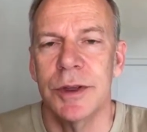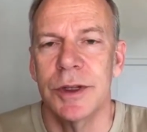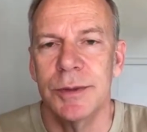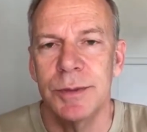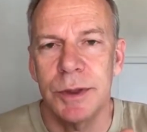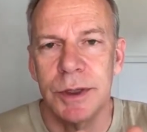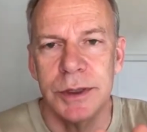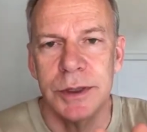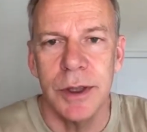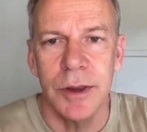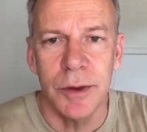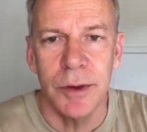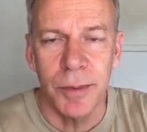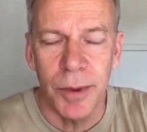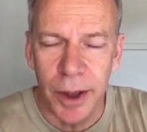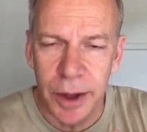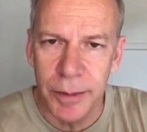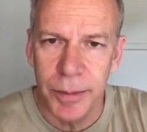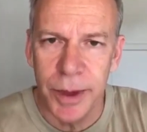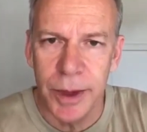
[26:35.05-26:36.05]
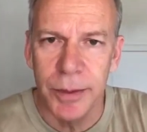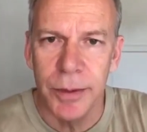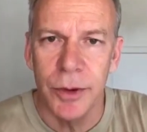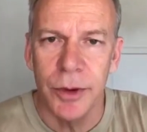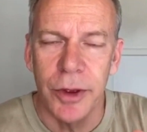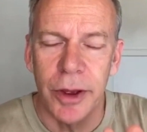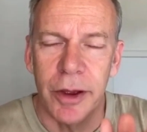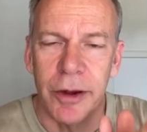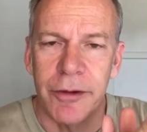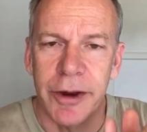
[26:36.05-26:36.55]
But there's other people
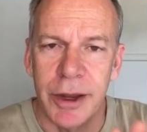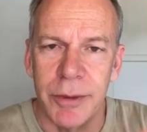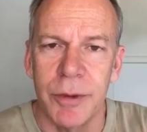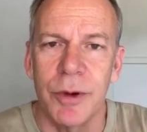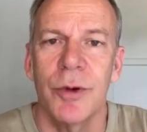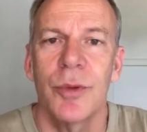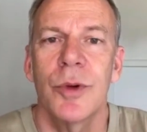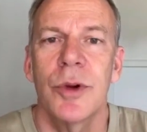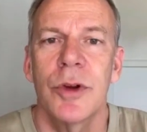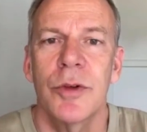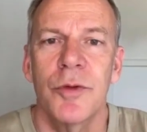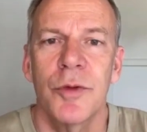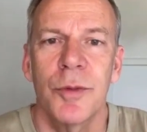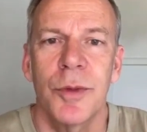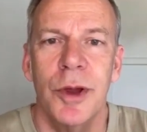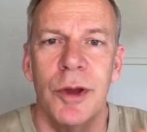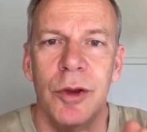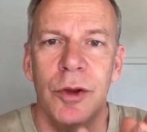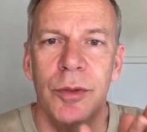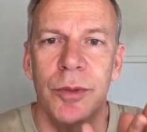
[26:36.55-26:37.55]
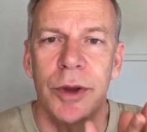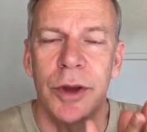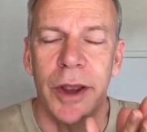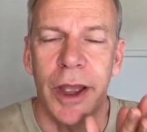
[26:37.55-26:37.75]
that are able to work from home